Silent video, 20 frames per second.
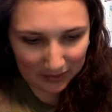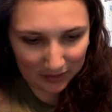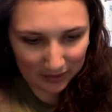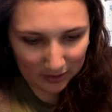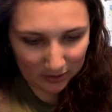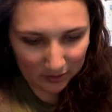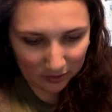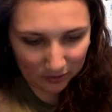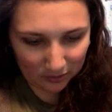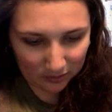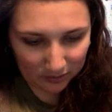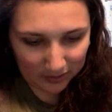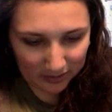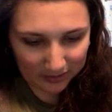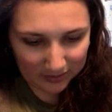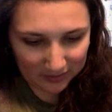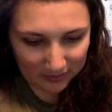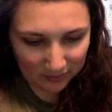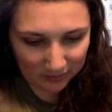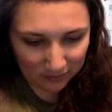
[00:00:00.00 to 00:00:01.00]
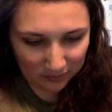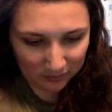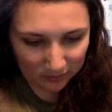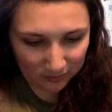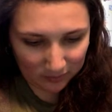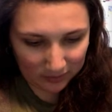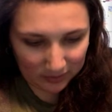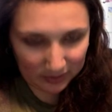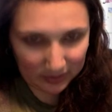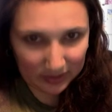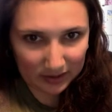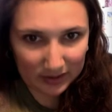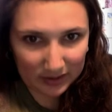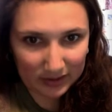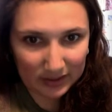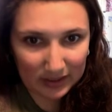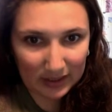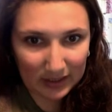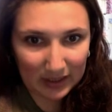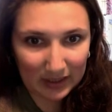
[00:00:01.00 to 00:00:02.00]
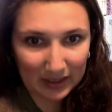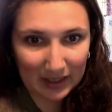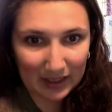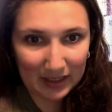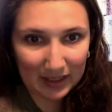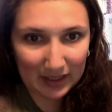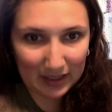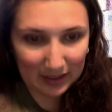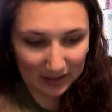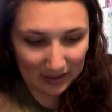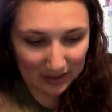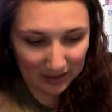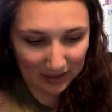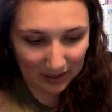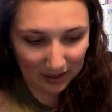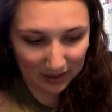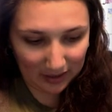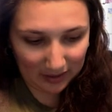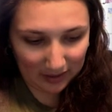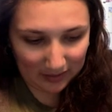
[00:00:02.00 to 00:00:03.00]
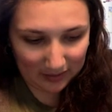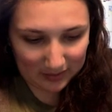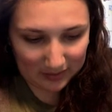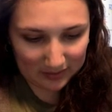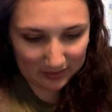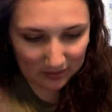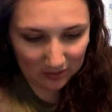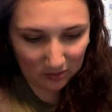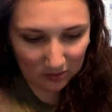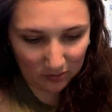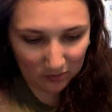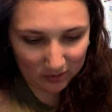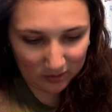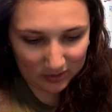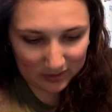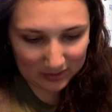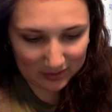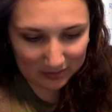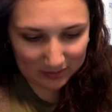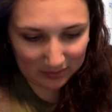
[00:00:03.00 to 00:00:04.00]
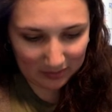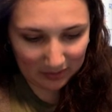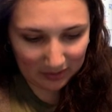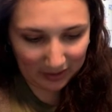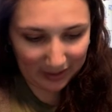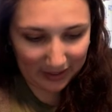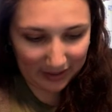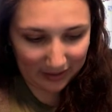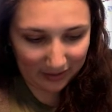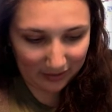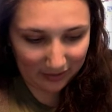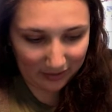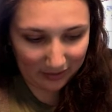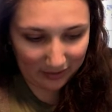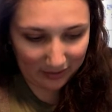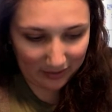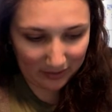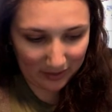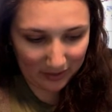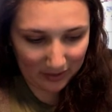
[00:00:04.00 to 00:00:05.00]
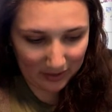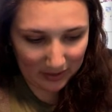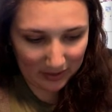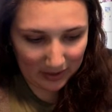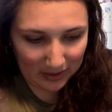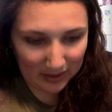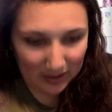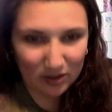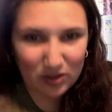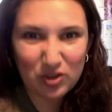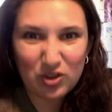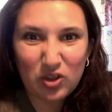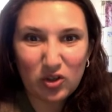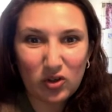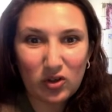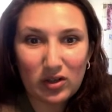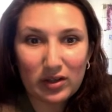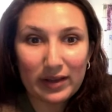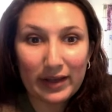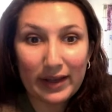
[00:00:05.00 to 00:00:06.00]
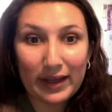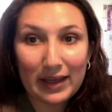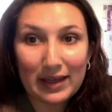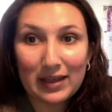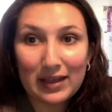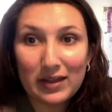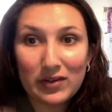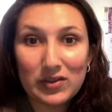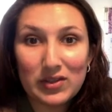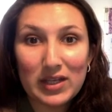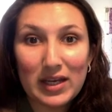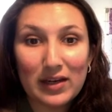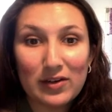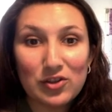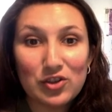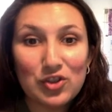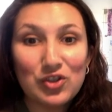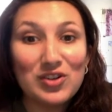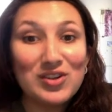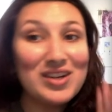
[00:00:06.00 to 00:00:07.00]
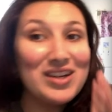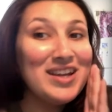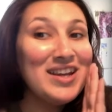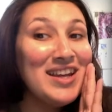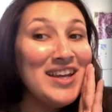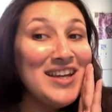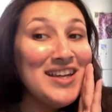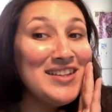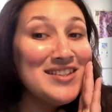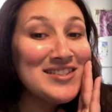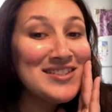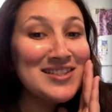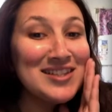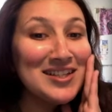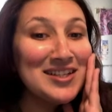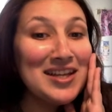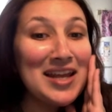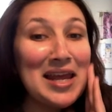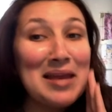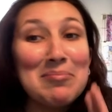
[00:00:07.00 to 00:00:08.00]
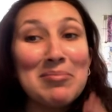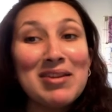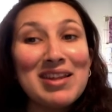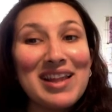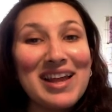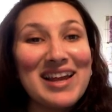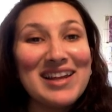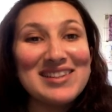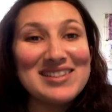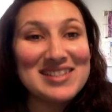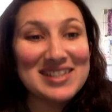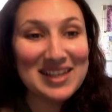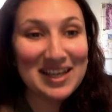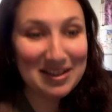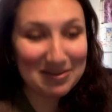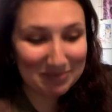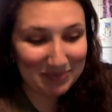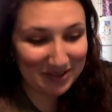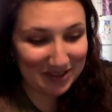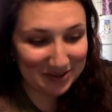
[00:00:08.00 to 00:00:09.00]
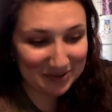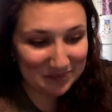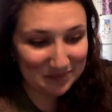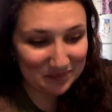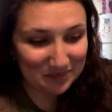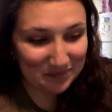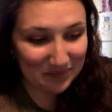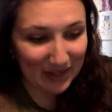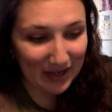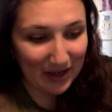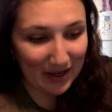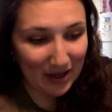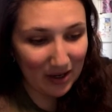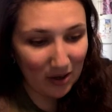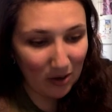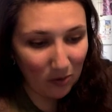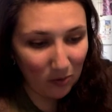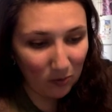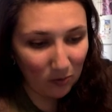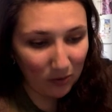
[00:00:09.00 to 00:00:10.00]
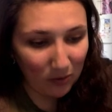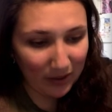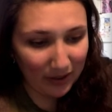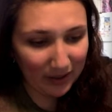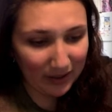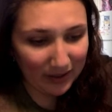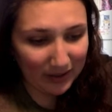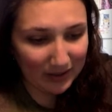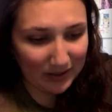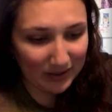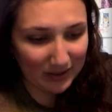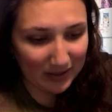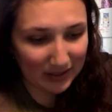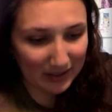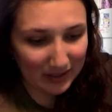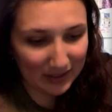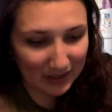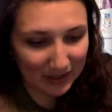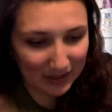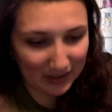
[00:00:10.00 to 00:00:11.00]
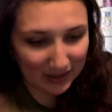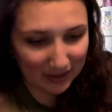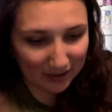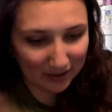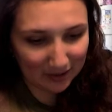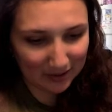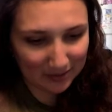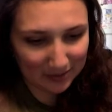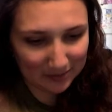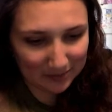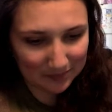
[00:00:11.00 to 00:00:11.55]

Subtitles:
creates a really nice, almost splatter, dirt-like texture. Hence the name landscaper. What I did here